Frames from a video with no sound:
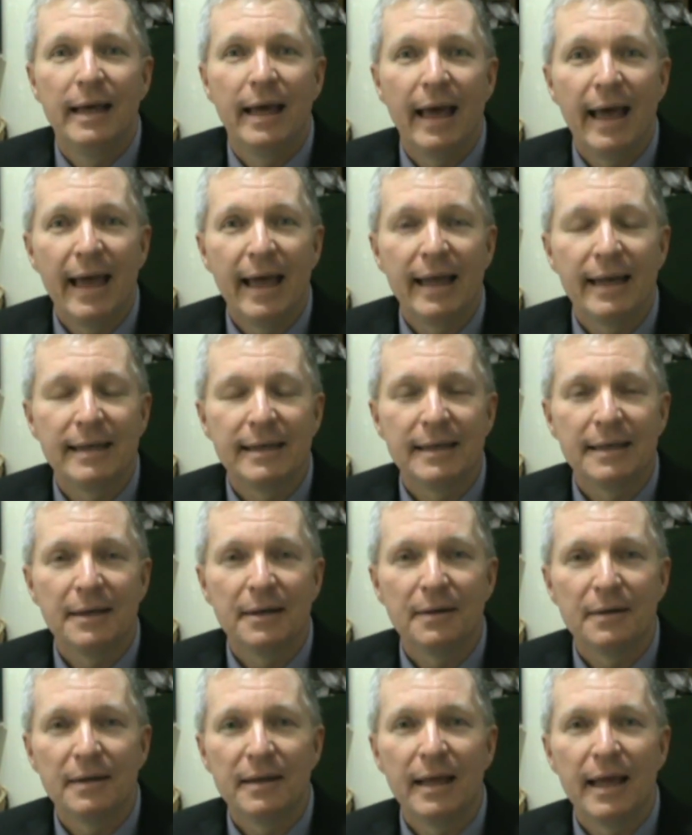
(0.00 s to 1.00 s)
And,
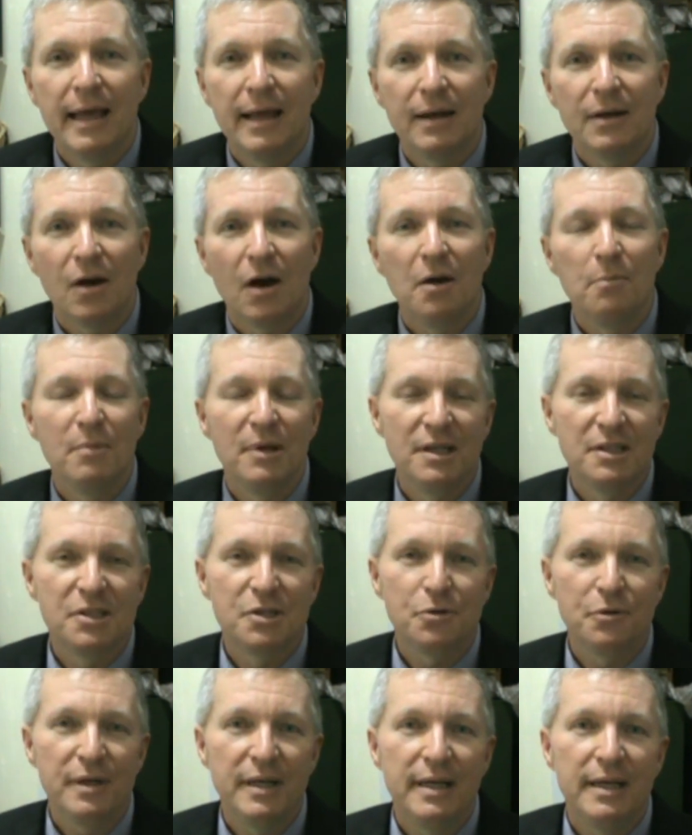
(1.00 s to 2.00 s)
uh, and our
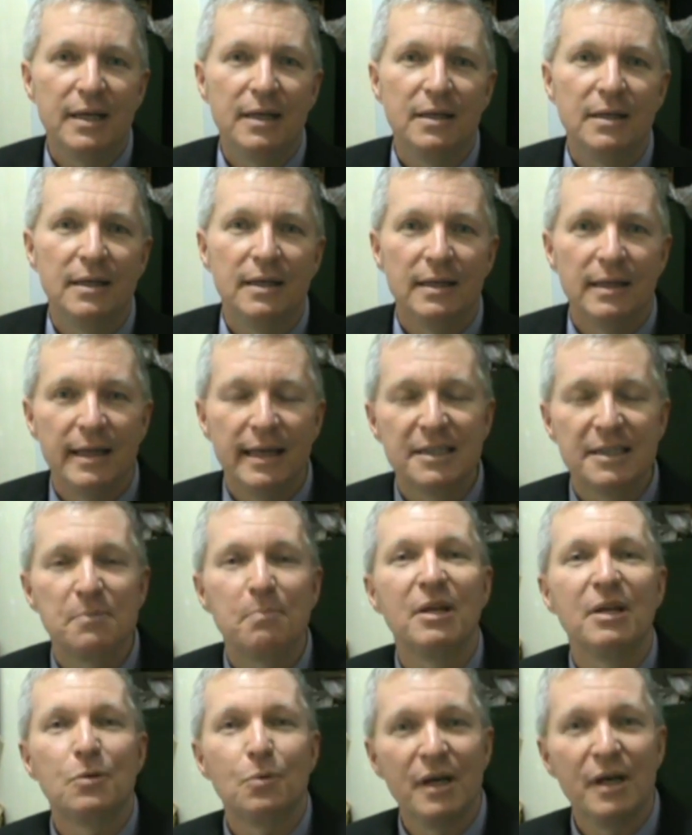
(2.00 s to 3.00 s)
ministry is
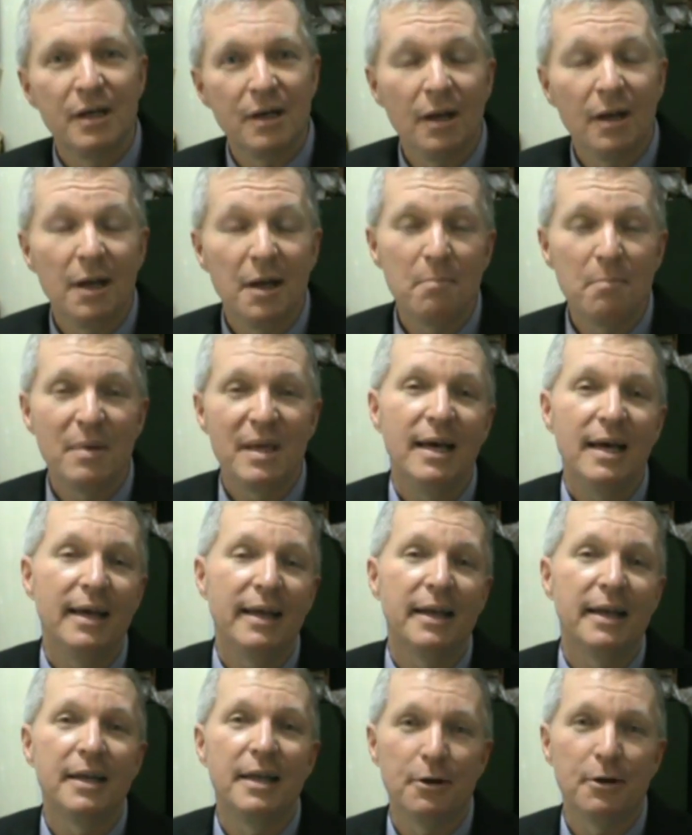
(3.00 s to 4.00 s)
between Colombia
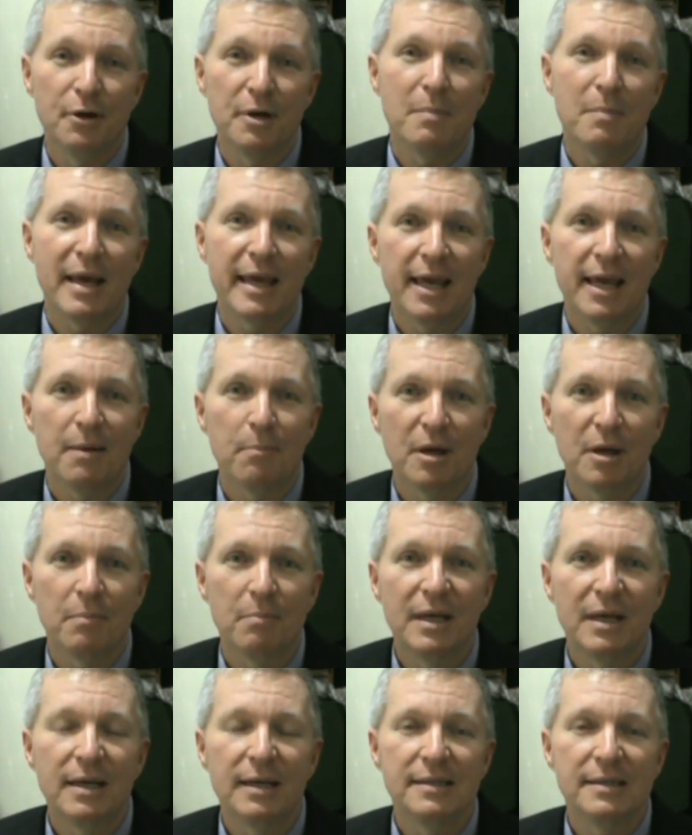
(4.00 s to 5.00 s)
and here in Miami
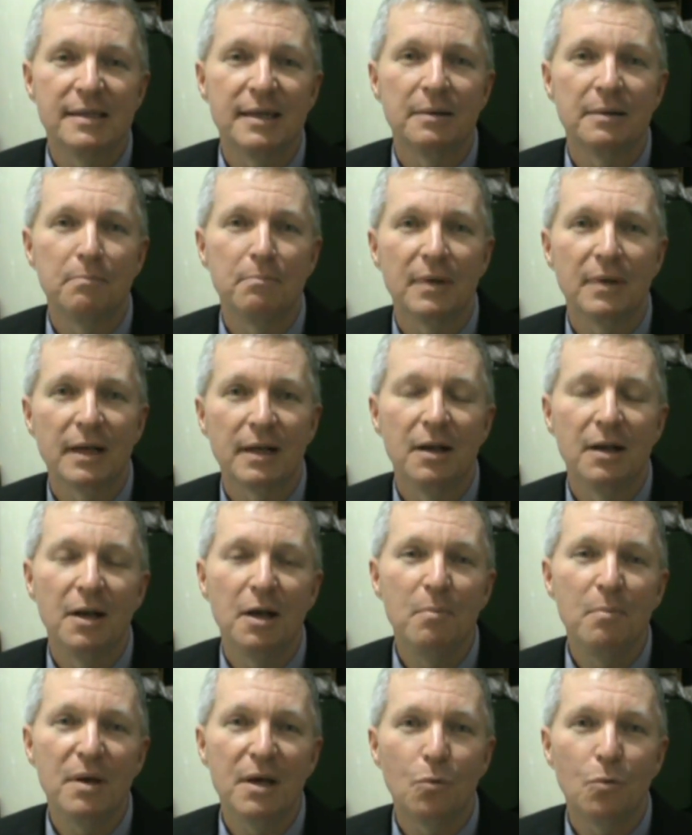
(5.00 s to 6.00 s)
because in
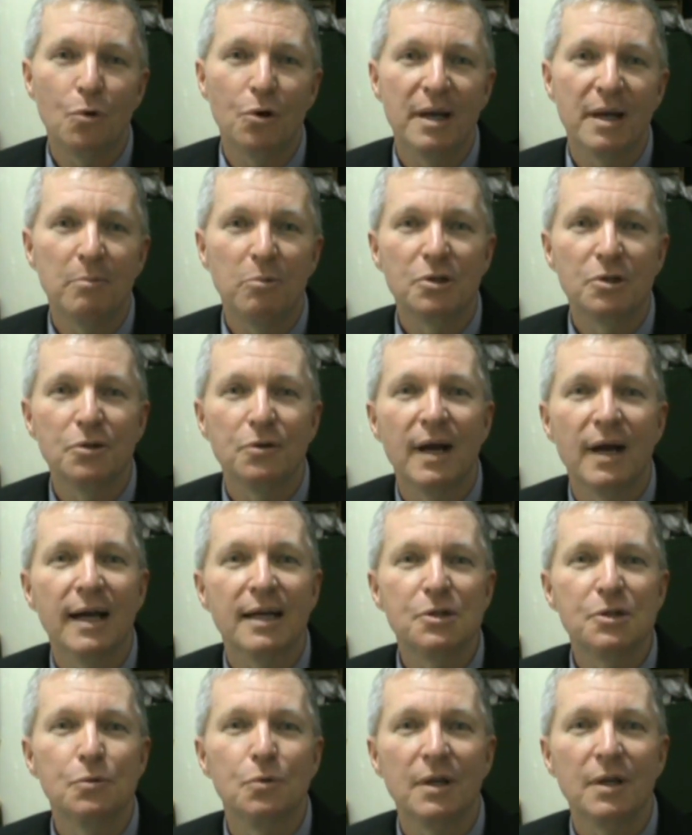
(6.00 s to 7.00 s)
Colombia we're able to
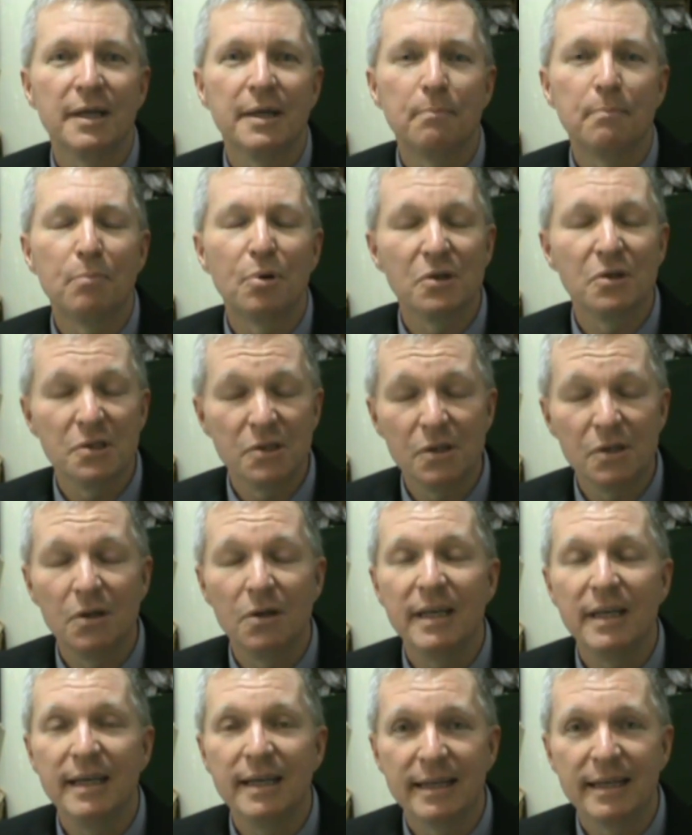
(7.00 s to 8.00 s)
actually
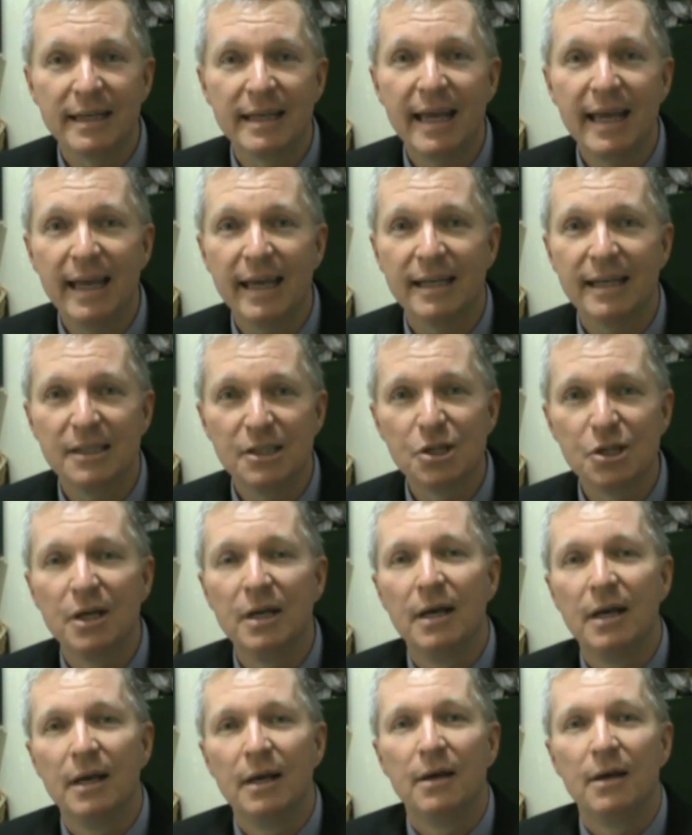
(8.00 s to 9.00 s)
personally engage
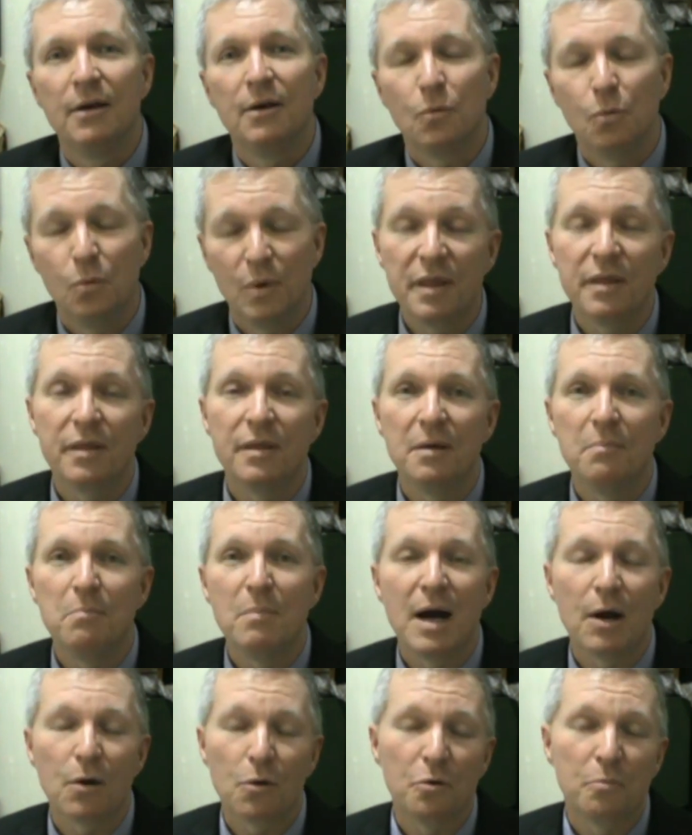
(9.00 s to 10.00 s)
with the
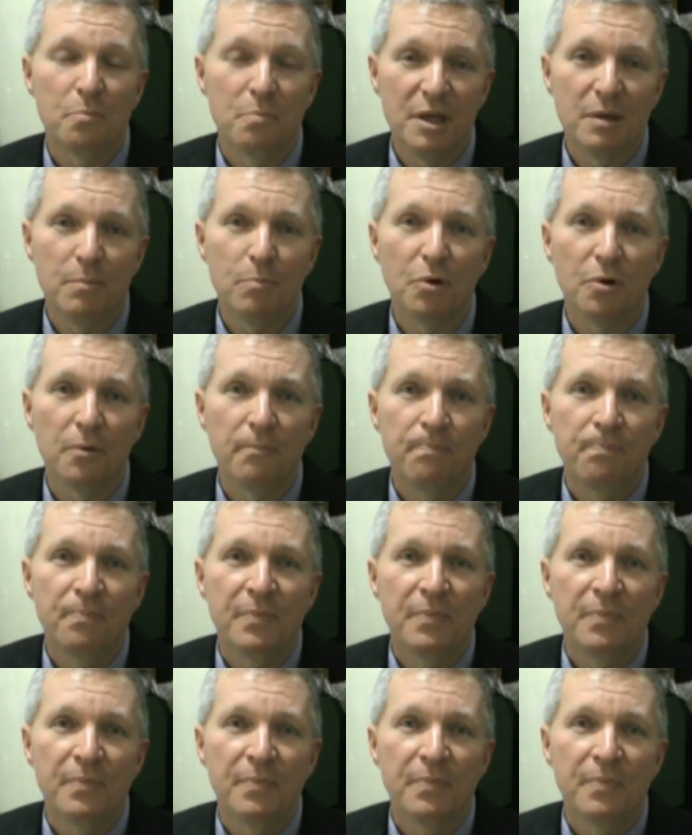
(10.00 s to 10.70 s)
Mako people.